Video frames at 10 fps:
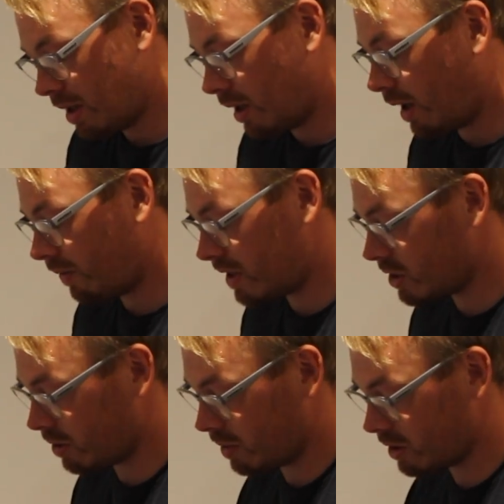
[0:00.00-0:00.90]
Leffy
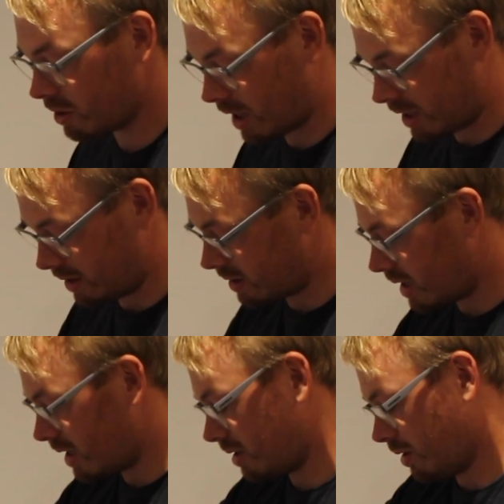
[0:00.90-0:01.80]
Summer, so that's a
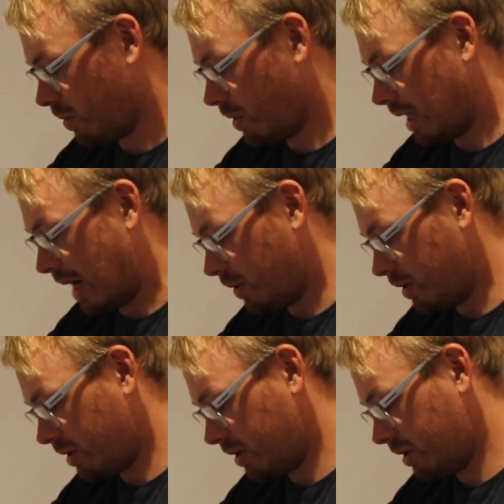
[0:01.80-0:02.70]
seasonal one, that
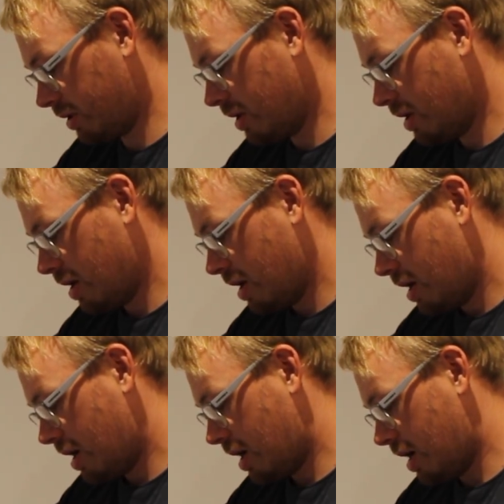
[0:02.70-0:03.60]
was
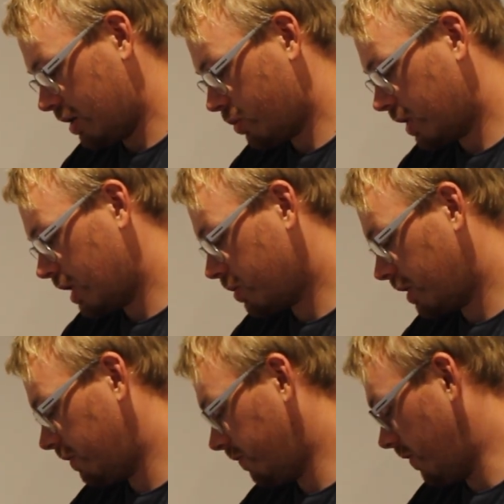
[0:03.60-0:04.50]

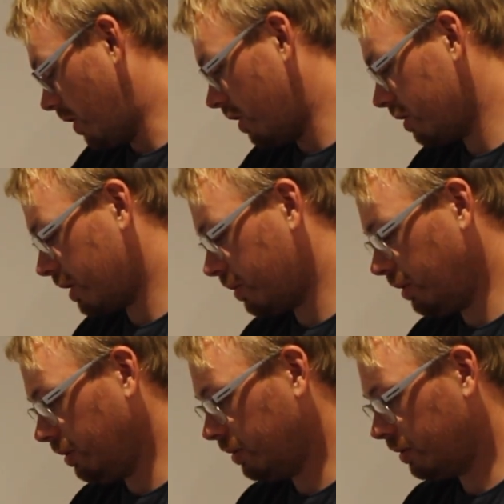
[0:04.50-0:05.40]
2024, that one.